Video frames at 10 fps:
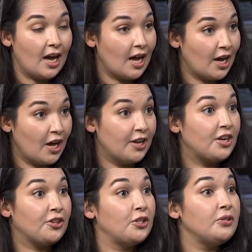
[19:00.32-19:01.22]
an
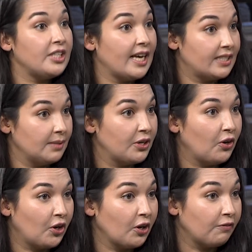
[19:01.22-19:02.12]
enthusiasm in
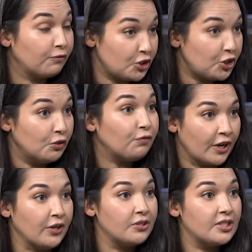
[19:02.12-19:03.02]
Hong Kong to
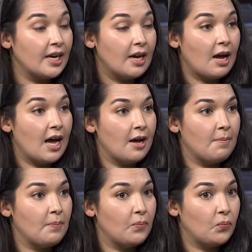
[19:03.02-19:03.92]
vote.
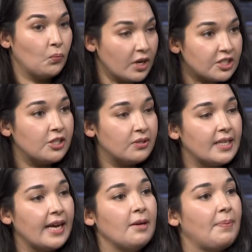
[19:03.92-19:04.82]
What do you
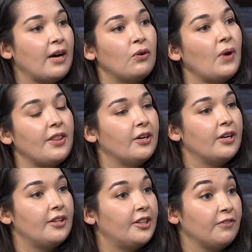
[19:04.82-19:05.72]
say about
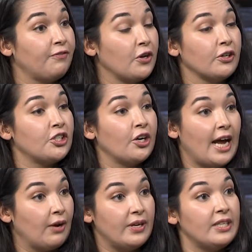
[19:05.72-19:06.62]
whether the voter
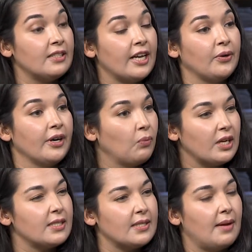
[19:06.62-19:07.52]
turnout is lower, and
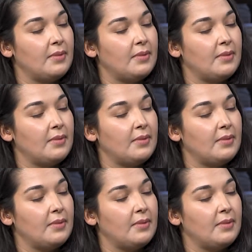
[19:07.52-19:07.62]
what does that mean?